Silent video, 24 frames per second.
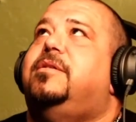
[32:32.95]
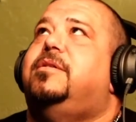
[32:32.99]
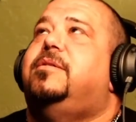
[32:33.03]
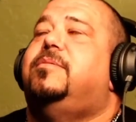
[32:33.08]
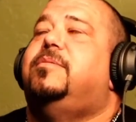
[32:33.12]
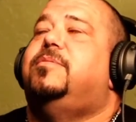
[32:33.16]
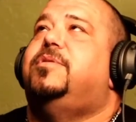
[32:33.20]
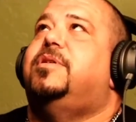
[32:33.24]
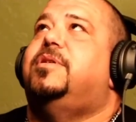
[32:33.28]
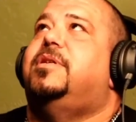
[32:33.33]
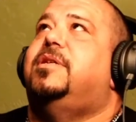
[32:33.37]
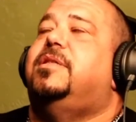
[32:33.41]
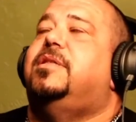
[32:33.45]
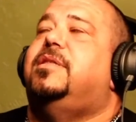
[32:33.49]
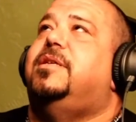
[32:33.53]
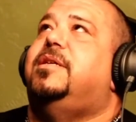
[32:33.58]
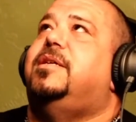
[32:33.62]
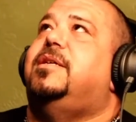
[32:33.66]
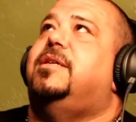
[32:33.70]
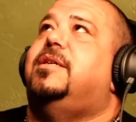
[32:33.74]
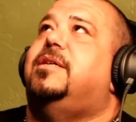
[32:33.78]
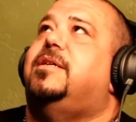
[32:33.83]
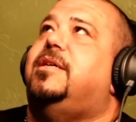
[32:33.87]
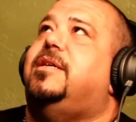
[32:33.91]
I think
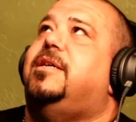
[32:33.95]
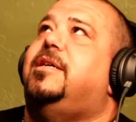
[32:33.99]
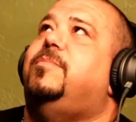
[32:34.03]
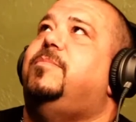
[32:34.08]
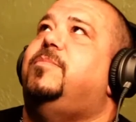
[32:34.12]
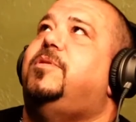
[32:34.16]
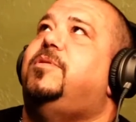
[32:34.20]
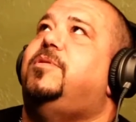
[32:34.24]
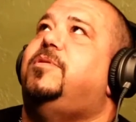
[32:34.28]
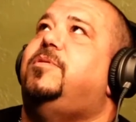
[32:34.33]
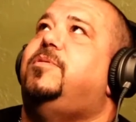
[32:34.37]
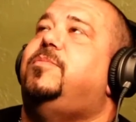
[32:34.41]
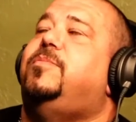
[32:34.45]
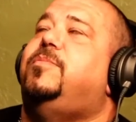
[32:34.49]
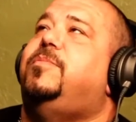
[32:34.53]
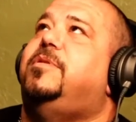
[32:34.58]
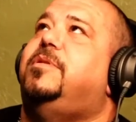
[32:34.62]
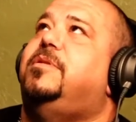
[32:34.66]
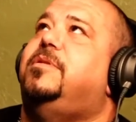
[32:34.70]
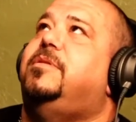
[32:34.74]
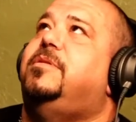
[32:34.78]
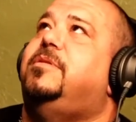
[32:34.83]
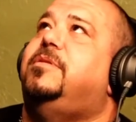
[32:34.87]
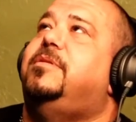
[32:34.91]
I came home and
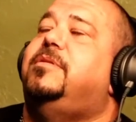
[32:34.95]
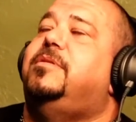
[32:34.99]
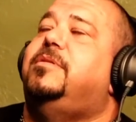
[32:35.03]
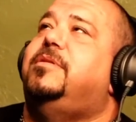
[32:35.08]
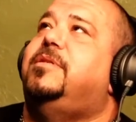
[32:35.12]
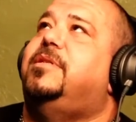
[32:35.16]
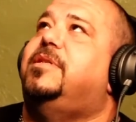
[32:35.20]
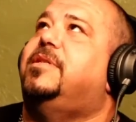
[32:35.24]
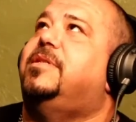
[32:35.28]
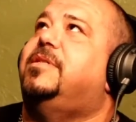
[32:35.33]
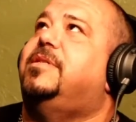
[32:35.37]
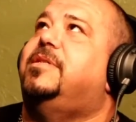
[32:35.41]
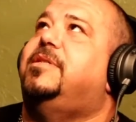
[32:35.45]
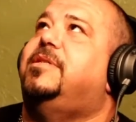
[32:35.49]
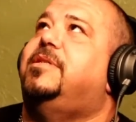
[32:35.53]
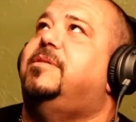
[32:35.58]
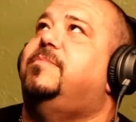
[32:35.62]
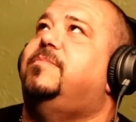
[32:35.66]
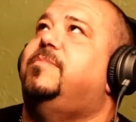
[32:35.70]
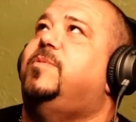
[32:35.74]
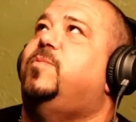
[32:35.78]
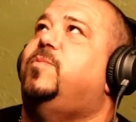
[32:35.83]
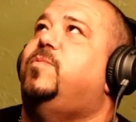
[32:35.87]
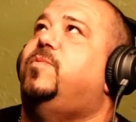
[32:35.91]
like I said,
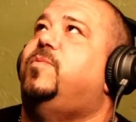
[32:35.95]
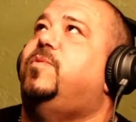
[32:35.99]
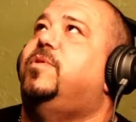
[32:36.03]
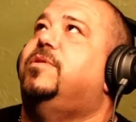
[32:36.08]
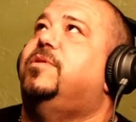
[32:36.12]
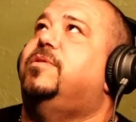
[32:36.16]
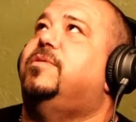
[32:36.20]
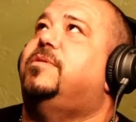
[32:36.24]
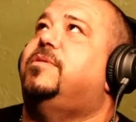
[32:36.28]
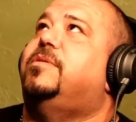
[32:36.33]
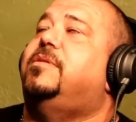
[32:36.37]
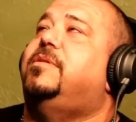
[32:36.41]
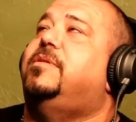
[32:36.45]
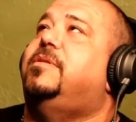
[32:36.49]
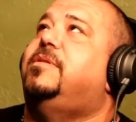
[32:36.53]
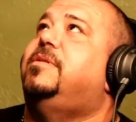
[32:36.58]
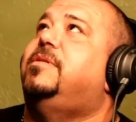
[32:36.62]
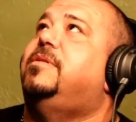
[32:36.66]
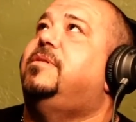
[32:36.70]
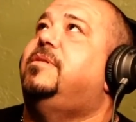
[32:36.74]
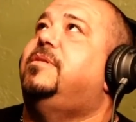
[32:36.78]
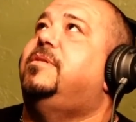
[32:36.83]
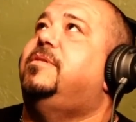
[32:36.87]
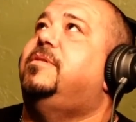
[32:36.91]
I'm the worst
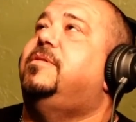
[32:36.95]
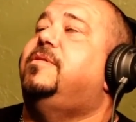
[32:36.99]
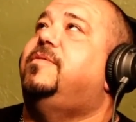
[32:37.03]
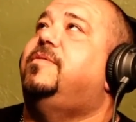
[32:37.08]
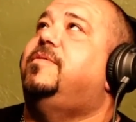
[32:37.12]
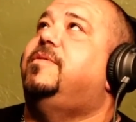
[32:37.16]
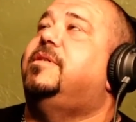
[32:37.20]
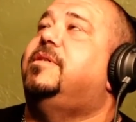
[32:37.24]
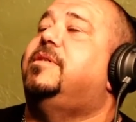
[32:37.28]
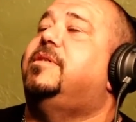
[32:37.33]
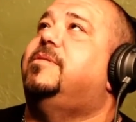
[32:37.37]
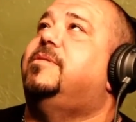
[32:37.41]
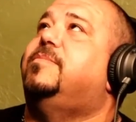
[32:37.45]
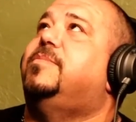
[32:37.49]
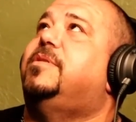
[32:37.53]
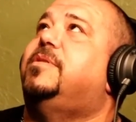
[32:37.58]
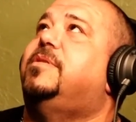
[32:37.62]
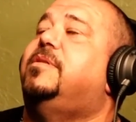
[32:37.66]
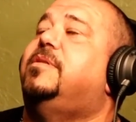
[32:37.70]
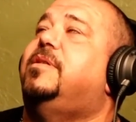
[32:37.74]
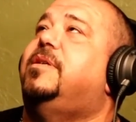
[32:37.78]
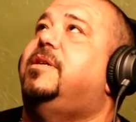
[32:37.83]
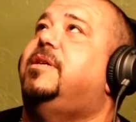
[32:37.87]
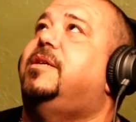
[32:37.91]
when it comes to
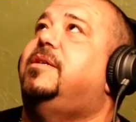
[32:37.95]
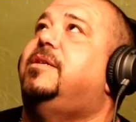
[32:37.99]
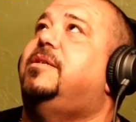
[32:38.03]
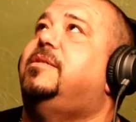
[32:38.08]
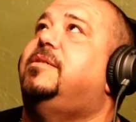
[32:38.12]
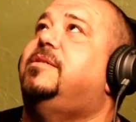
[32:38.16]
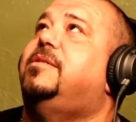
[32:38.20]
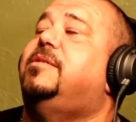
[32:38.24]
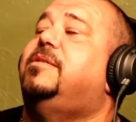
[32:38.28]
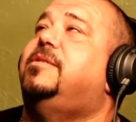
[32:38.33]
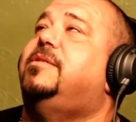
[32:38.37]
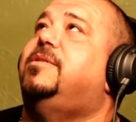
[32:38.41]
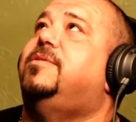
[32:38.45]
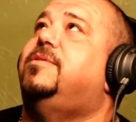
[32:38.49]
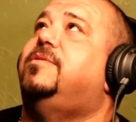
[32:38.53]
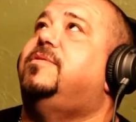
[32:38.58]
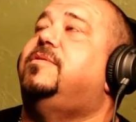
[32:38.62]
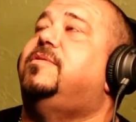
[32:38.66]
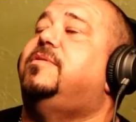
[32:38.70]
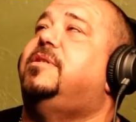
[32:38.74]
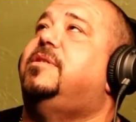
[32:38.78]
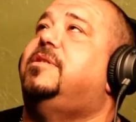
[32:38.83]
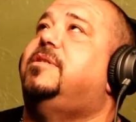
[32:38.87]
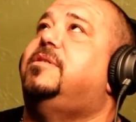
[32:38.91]
that.
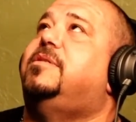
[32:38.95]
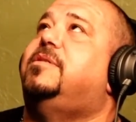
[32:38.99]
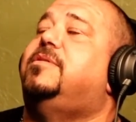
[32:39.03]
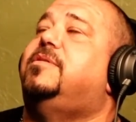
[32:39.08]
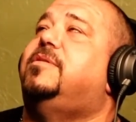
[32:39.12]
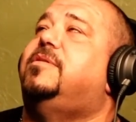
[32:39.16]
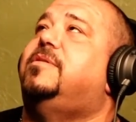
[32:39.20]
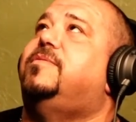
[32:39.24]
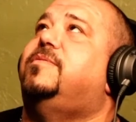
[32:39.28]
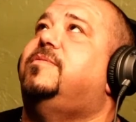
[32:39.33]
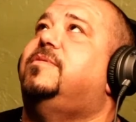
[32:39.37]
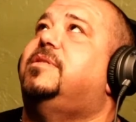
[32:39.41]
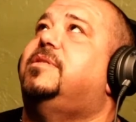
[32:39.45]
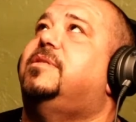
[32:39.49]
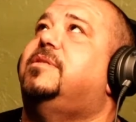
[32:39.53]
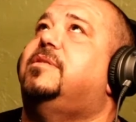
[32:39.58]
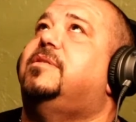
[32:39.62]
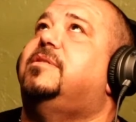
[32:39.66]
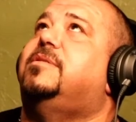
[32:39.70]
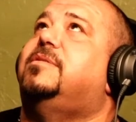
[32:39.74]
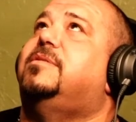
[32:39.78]
So hold on one second.